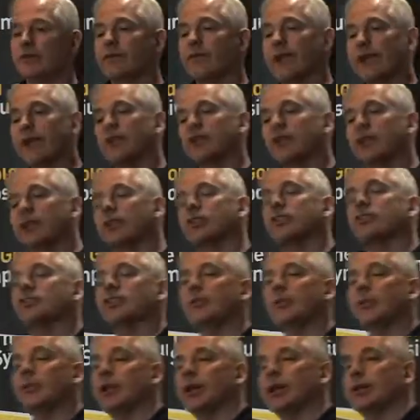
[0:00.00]
That is, you're going to
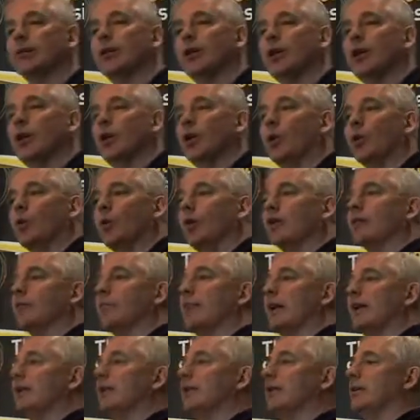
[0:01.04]
stimulate with
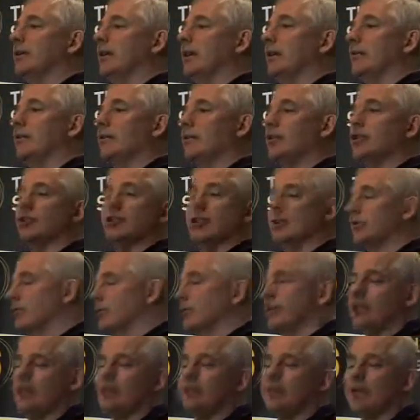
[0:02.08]
money that you never
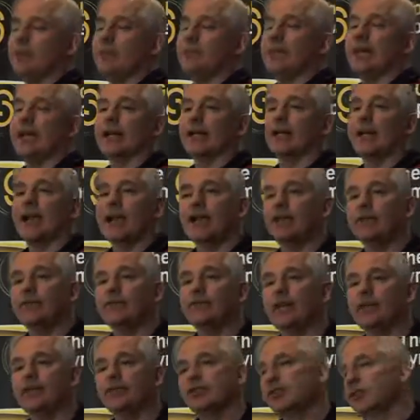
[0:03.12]
intend to pay back, and in
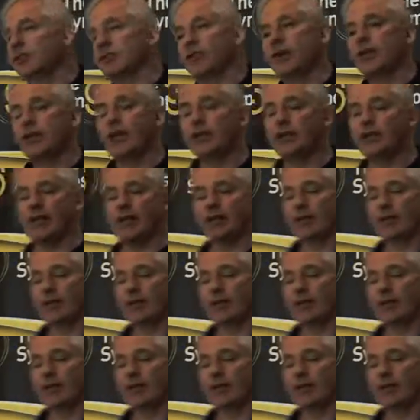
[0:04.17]
fact, you just create out of